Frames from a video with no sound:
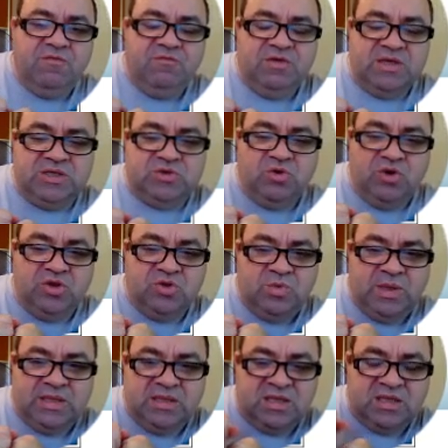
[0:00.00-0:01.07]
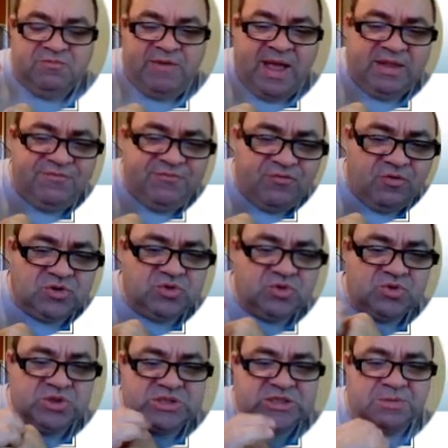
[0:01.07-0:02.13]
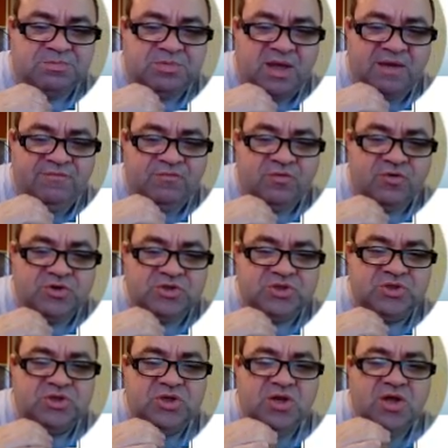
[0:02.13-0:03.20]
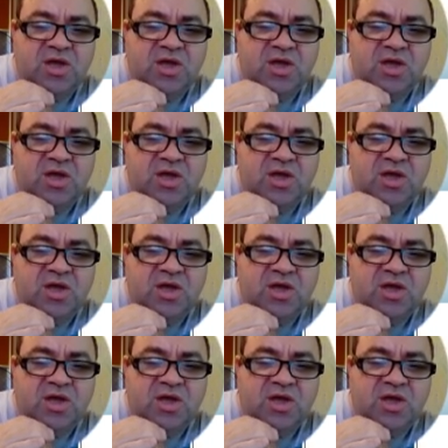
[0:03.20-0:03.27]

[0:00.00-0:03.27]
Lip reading: is going to win, the demand force or the supply force?